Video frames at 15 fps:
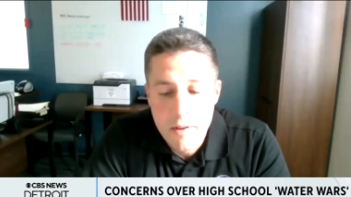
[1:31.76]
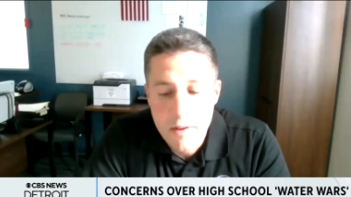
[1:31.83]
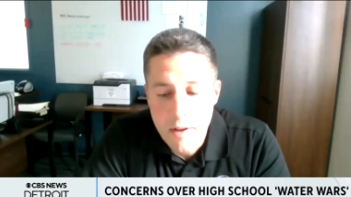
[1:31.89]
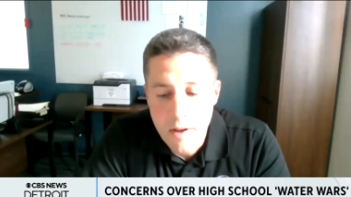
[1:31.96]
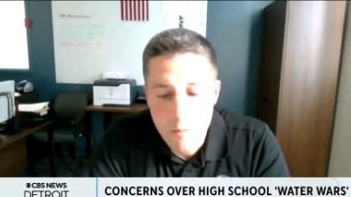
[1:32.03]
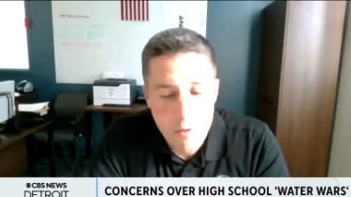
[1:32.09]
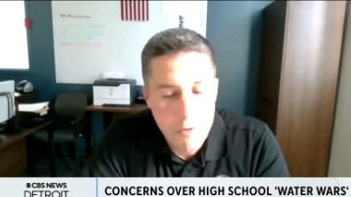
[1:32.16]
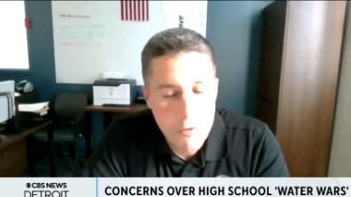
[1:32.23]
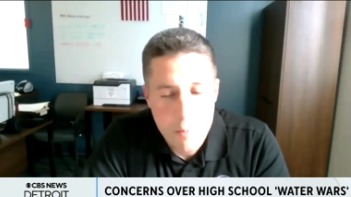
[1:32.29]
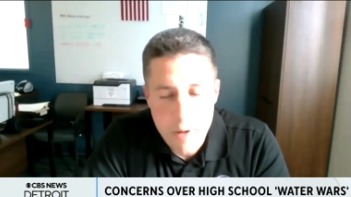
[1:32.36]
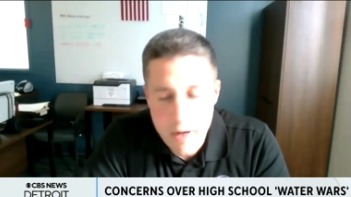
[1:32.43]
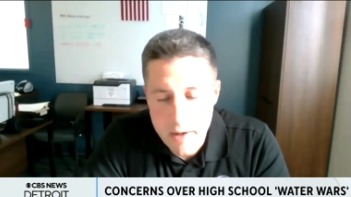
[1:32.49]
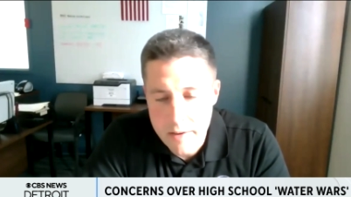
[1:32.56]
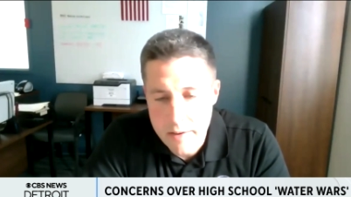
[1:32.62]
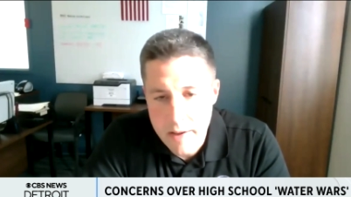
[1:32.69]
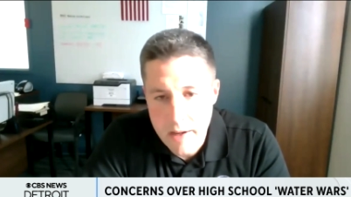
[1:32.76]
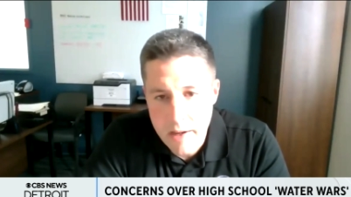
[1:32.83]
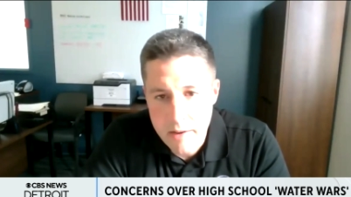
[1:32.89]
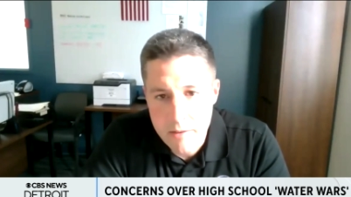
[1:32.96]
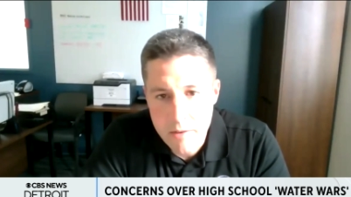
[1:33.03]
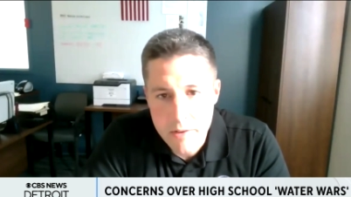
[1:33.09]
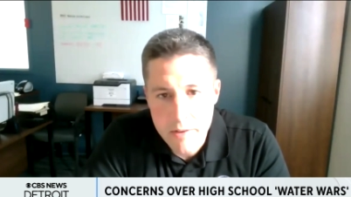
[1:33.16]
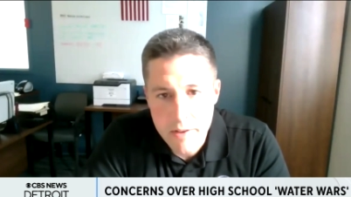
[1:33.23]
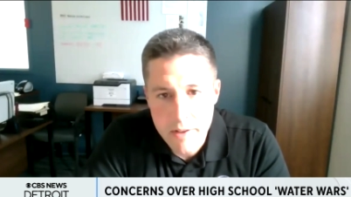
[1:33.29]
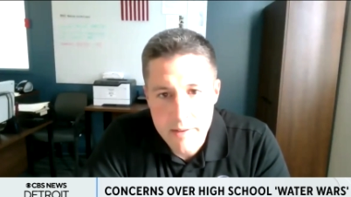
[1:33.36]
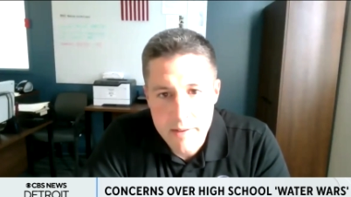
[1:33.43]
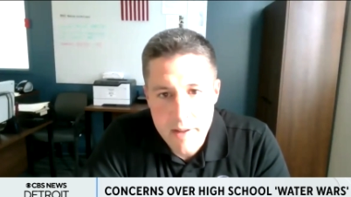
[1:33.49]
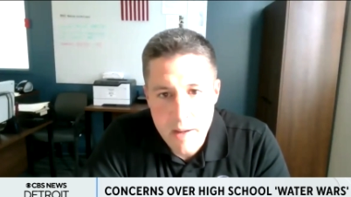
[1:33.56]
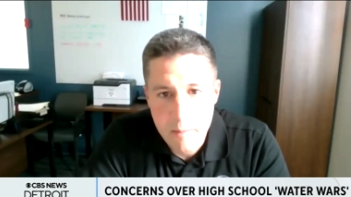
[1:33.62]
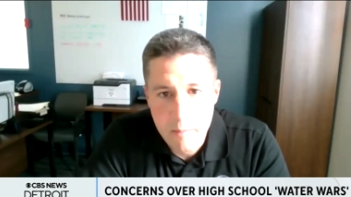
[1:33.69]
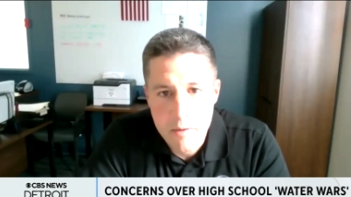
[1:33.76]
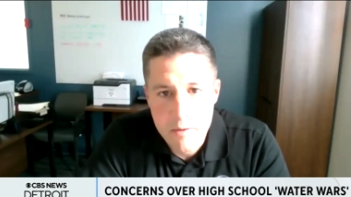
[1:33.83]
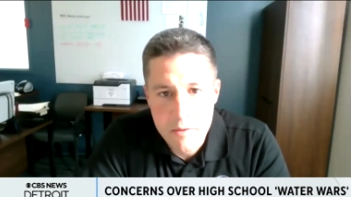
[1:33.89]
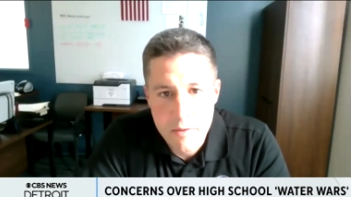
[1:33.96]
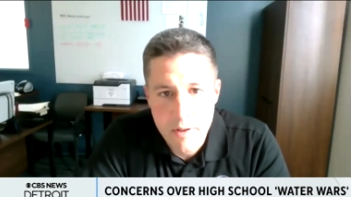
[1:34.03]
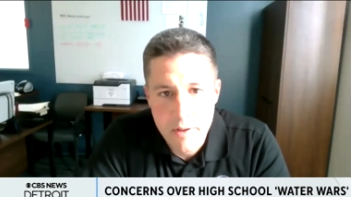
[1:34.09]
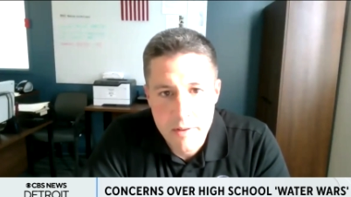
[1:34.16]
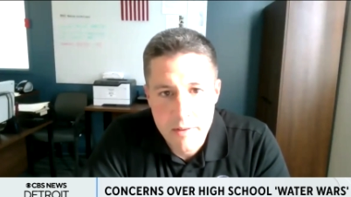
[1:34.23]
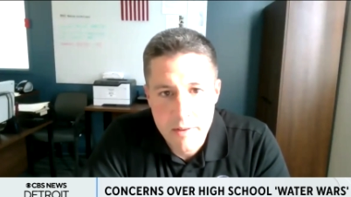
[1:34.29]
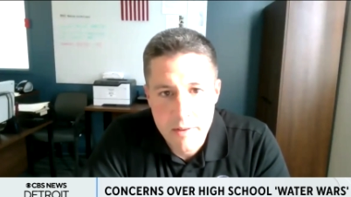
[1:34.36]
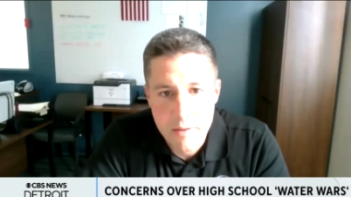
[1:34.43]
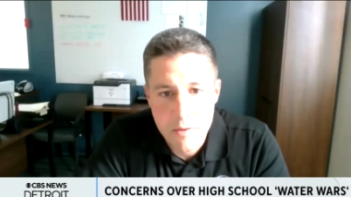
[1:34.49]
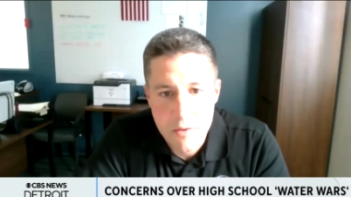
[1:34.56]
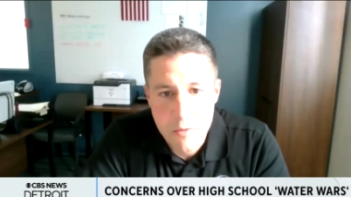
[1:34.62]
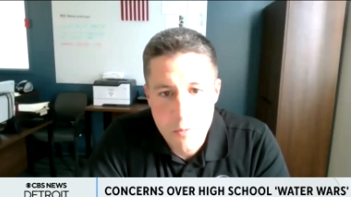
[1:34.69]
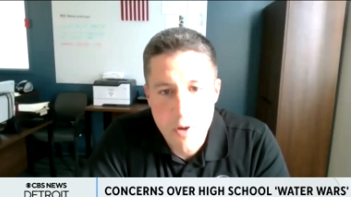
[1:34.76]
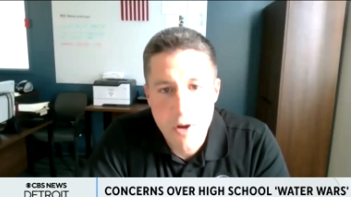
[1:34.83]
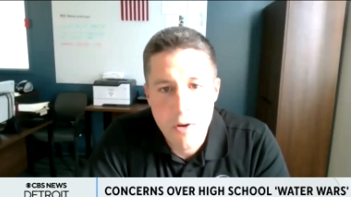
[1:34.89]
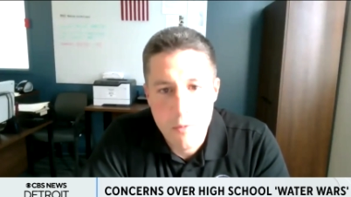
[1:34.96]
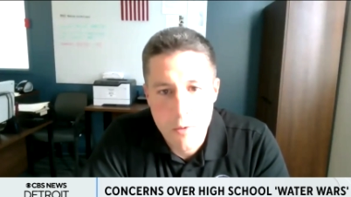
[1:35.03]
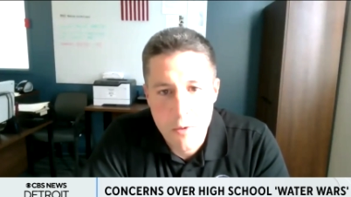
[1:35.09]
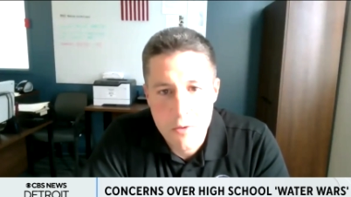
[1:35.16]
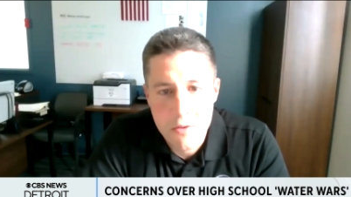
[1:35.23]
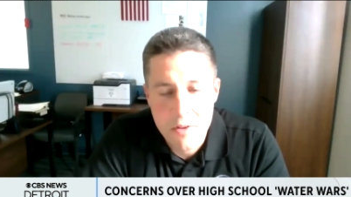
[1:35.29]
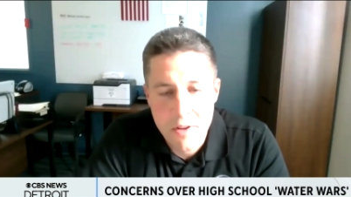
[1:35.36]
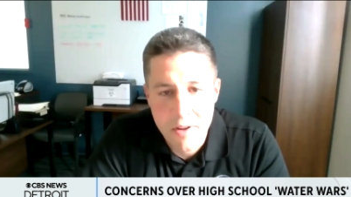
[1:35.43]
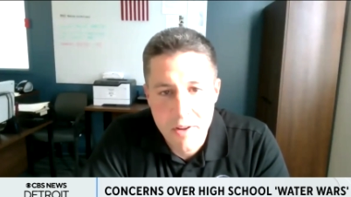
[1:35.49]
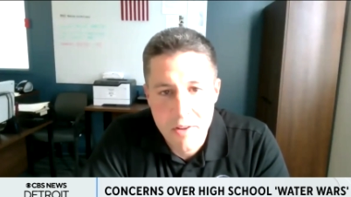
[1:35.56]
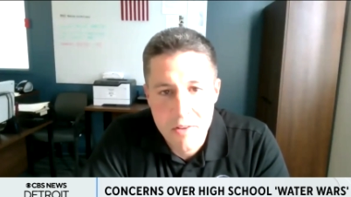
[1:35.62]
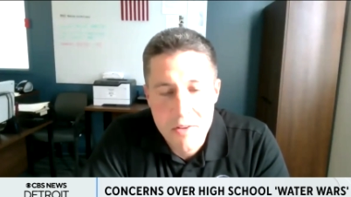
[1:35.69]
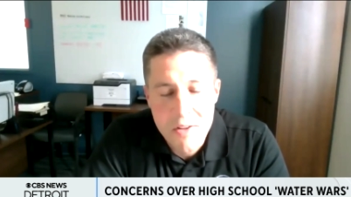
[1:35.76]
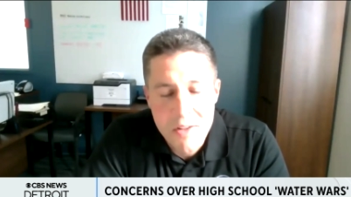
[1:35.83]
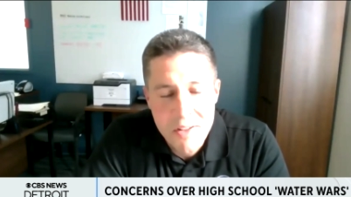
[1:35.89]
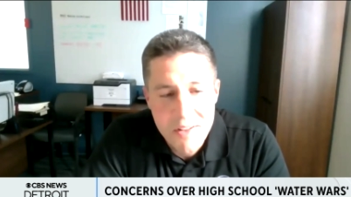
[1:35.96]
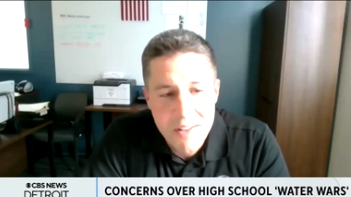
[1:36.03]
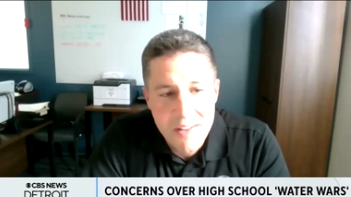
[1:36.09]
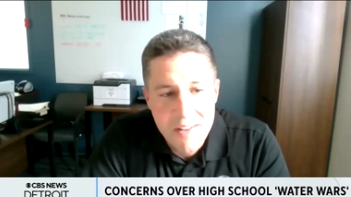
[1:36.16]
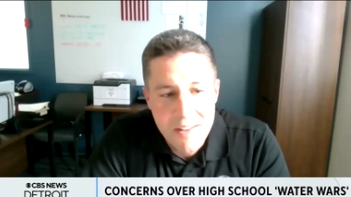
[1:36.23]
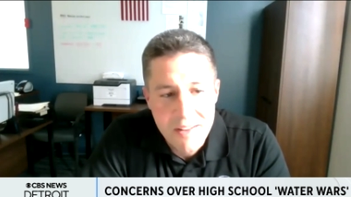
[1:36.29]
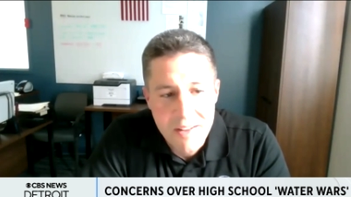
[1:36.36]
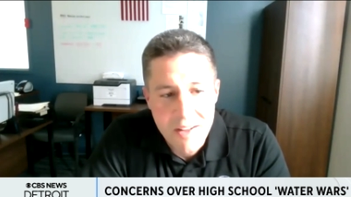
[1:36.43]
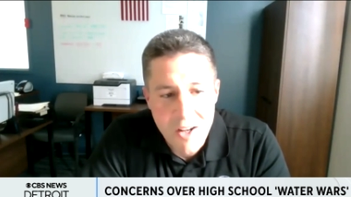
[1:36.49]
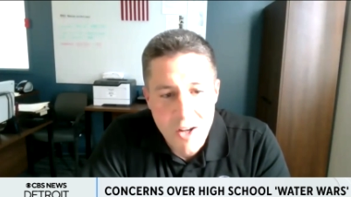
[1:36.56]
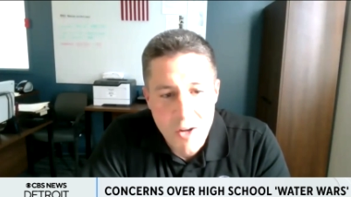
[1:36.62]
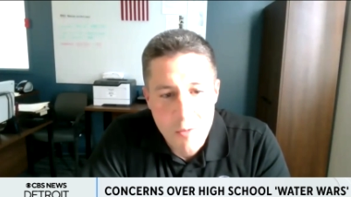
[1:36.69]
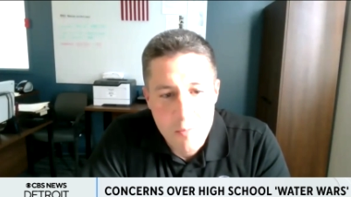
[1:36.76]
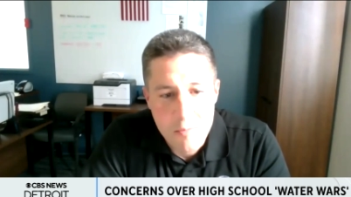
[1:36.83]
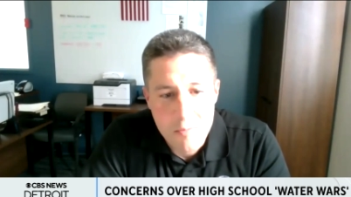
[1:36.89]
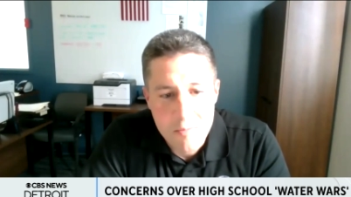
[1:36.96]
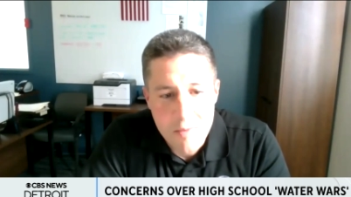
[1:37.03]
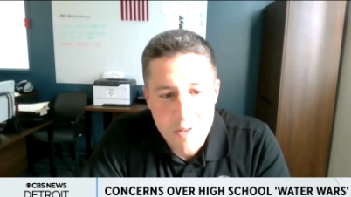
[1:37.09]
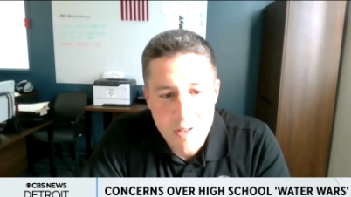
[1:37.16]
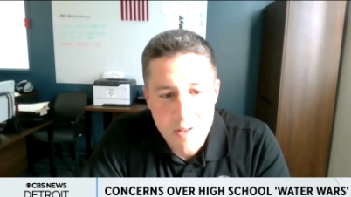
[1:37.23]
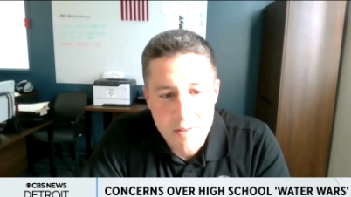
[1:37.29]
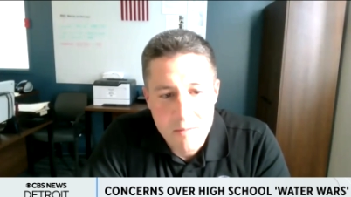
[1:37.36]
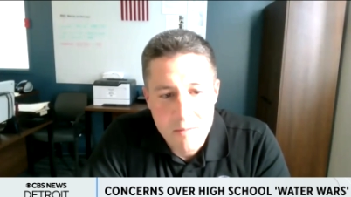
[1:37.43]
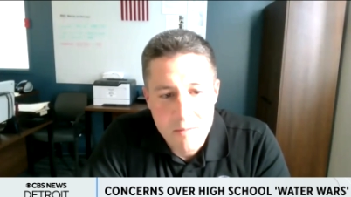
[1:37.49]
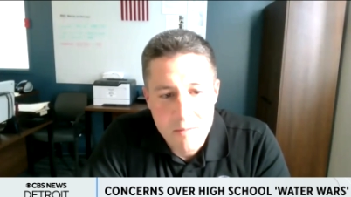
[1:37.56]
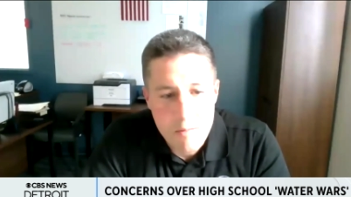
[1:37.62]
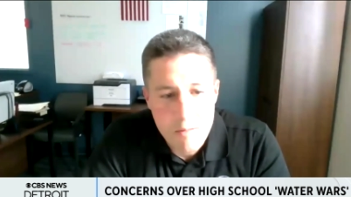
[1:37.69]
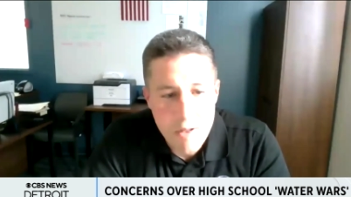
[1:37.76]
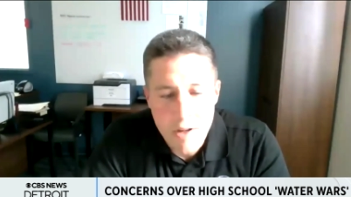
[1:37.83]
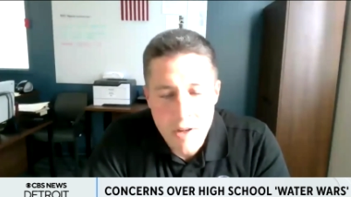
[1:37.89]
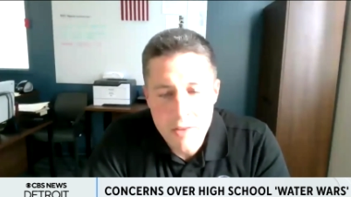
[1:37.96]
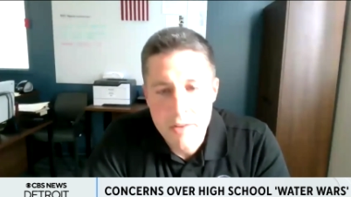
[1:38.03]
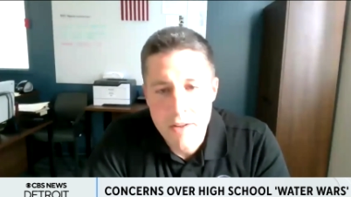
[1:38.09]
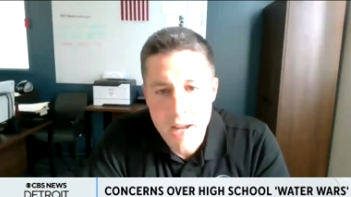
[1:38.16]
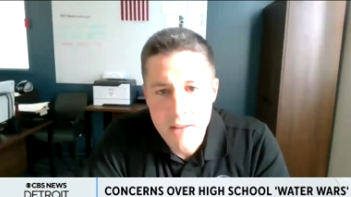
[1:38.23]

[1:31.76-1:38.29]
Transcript: we responded to that, quickly established that it was a water war scenario. Lieutenant Rich Millard of the Royal Oak Police Department